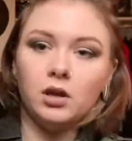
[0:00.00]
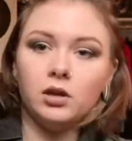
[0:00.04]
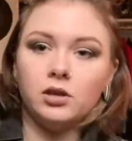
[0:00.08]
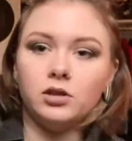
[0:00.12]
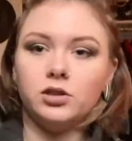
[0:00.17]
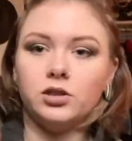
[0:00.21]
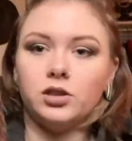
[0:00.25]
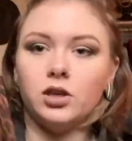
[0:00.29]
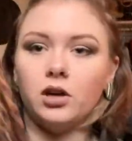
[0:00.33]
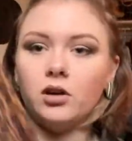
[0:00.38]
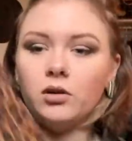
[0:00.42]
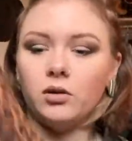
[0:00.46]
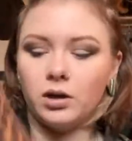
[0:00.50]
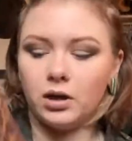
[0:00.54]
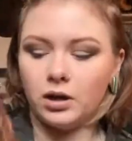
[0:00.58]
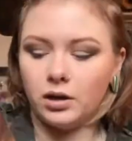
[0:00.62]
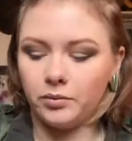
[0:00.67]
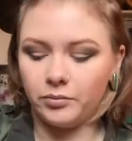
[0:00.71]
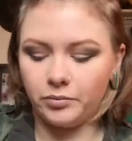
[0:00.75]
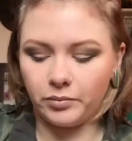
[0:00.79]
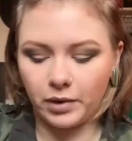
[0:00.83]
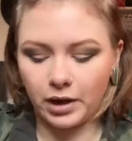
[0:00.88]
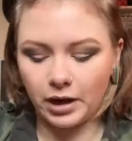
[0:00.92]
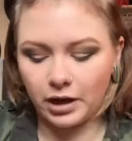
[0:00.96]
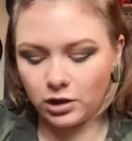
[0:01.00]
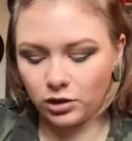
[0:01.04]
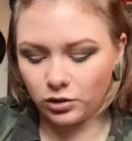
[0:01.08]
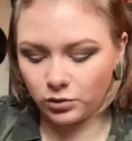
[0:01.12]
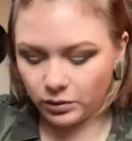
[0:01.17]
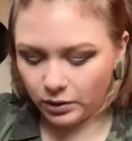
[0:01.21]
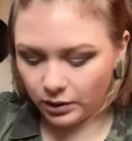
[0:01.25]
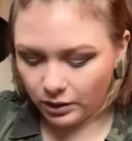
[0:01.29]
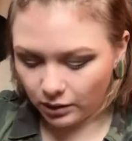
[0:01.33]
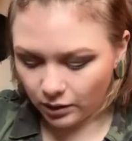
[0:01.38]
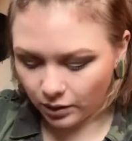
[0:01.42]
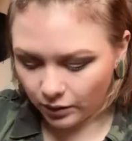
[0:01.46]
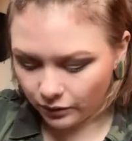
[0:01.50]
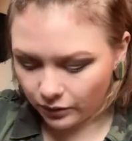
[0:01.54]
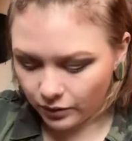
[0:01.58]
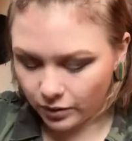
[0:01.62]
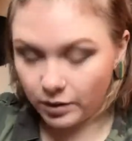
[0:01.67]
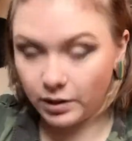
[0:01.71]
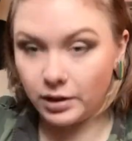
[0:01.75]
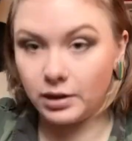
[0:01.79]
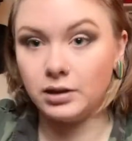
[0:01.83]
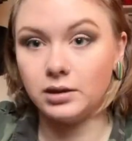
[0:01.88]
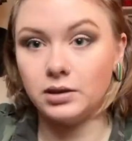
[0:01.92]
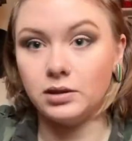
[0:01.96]
So I just really loved
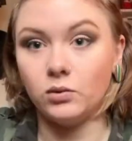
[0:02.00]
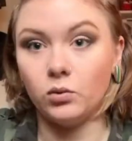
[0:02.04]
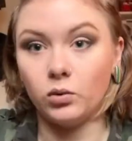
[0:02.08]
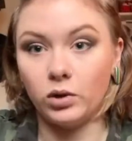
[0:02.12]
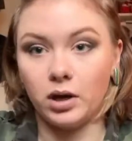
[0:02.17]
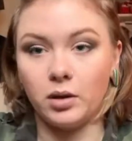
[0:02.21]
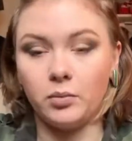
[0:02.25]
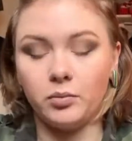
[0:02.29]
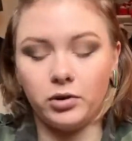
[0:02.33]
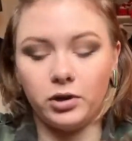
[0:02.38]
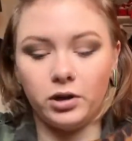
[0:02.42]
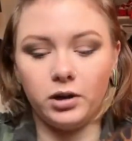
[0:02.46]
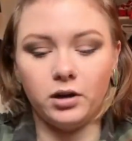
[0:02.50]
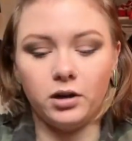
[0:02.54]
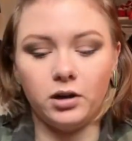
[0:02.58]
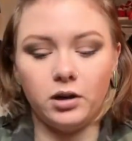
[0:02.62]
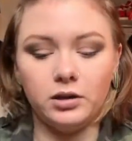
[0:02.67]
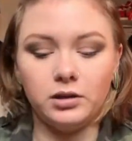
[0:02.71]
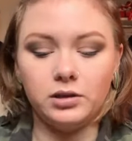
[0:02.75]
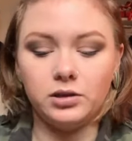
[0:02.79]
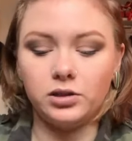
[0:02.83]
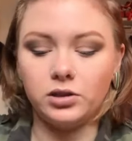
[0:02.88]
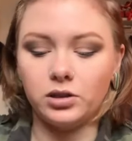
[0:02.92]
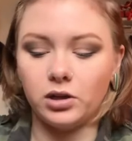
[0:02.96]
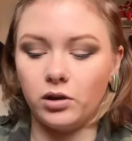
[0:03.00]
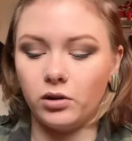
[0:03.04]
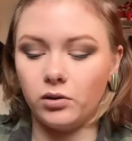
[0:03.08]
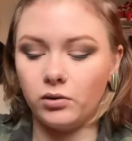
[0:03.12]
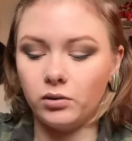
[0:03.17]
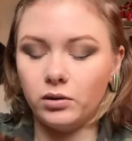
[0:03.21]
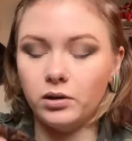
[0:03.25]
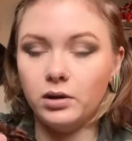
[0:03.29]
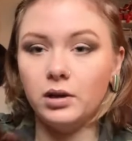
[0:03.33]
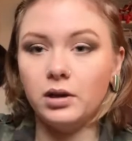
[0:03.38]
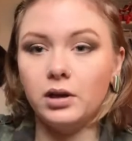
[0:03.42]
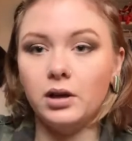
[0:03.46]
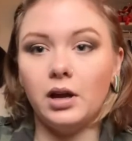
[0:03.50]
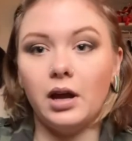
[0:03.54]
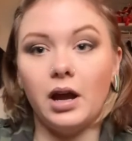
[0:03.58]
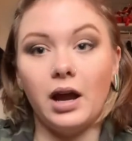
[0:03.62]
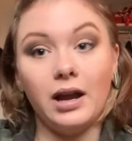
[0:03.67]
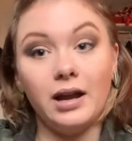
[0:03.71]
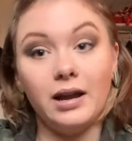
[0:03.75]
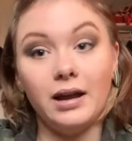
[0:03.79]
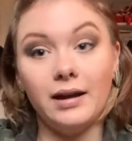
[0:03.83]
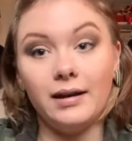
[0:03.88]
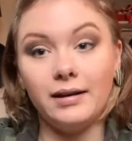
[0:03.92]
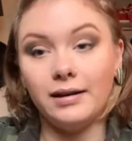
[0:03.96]
this when I put it on, so
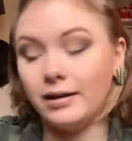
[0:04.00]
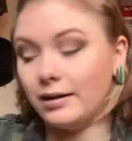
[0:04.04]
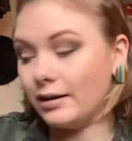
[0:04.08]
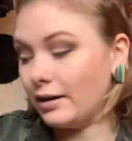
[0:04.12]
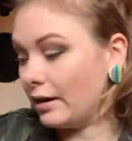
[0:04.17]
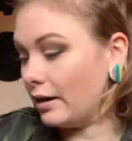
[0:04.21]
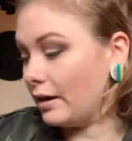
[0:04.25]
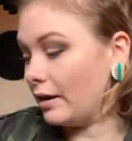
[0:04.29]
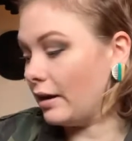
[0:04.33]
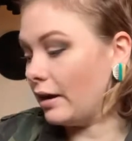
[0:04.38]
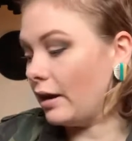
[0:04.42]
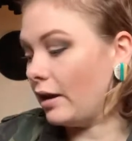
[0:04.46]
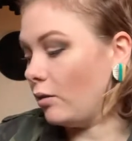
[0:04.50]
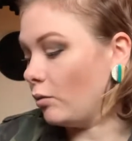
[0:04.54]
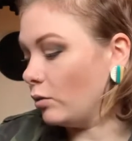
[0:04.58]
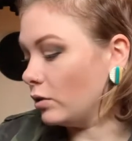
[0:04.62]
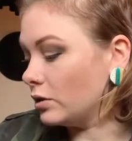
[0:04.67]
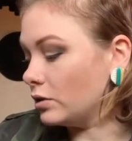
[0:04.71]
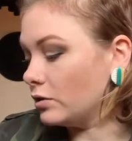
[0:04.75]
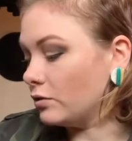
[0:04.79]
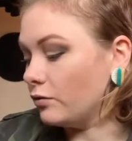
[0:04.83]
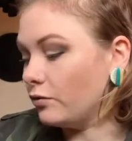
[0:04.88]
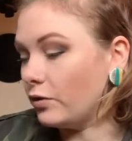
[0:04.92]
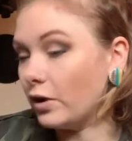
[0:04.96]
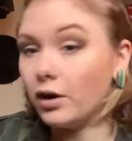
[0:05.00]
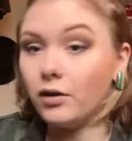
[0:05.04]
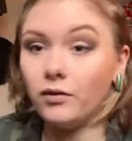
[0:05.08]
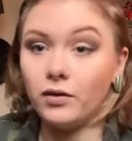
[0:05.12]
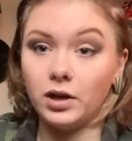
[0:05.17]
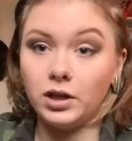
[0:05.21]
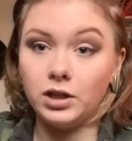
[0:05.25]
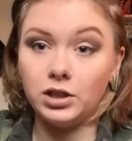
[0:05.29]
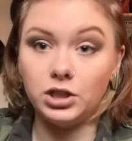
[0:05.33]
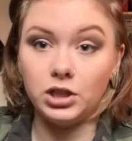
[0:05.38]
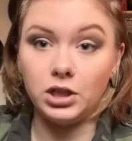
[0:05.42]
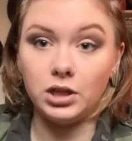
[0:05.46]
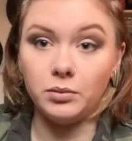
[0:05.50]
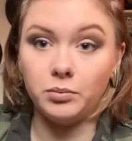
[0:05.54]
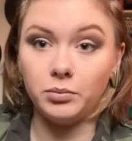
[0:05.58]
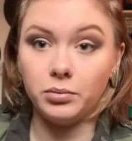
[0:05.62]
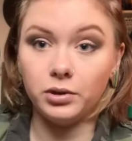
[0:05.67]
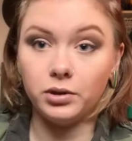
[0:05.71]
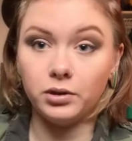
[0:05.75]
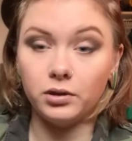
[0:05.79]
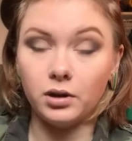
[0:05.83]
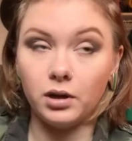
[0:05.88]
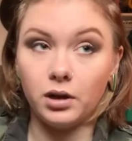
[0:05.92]
I got it, and it was very, very cheap.